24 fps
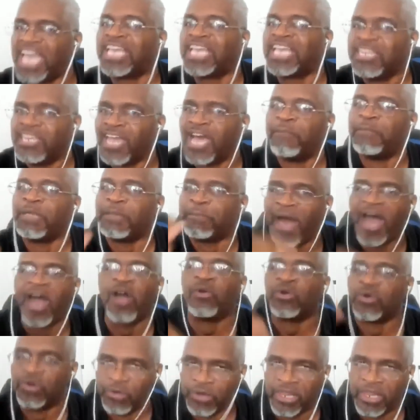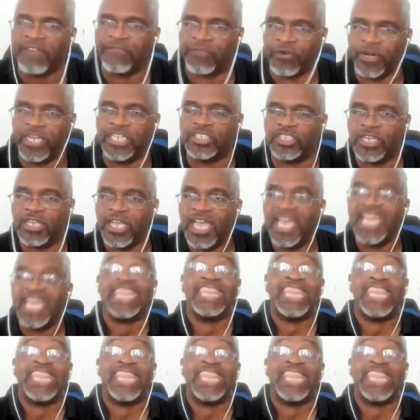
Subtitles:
economic power and leverage.